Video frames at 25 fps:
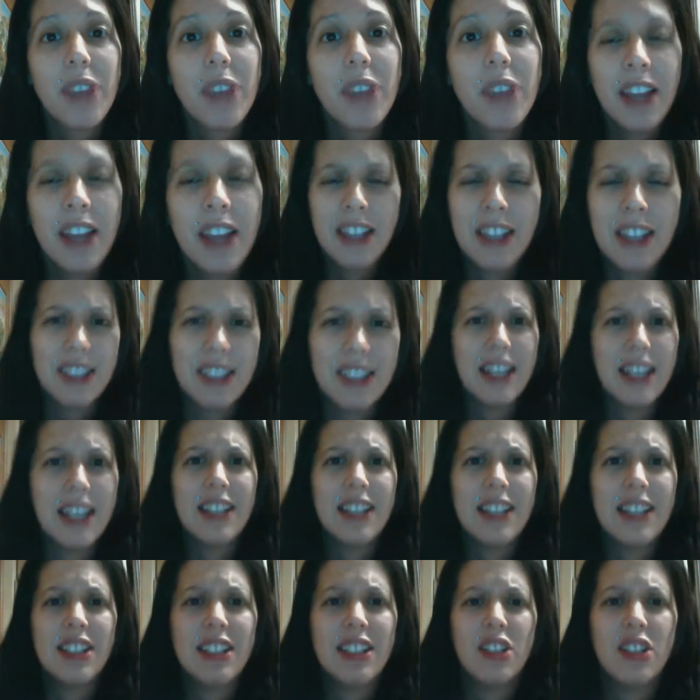and then
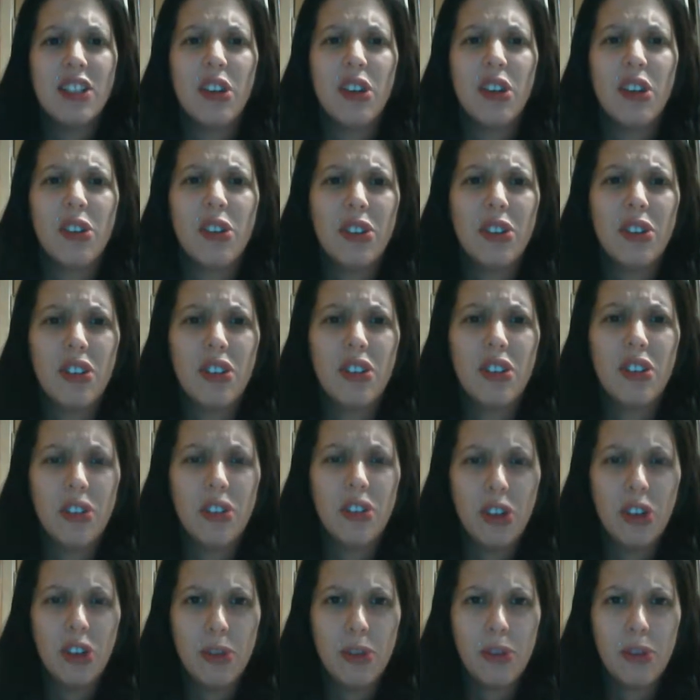today she tells
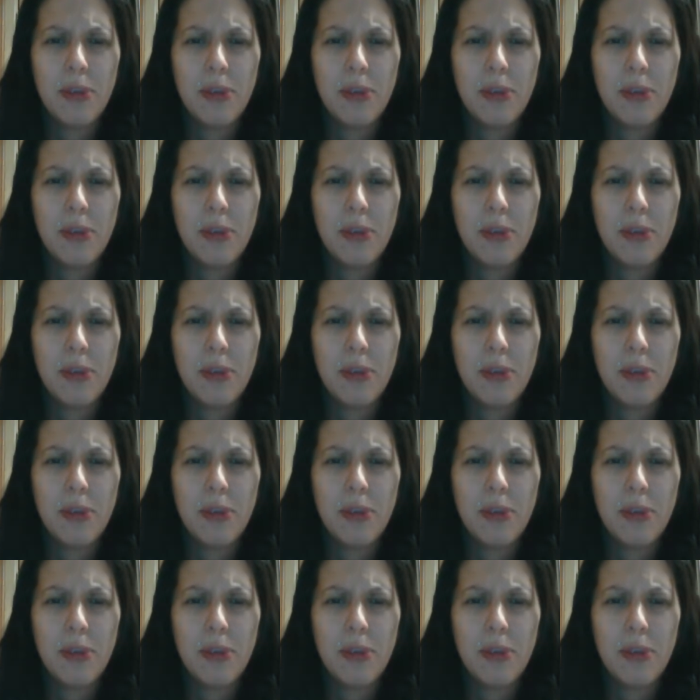me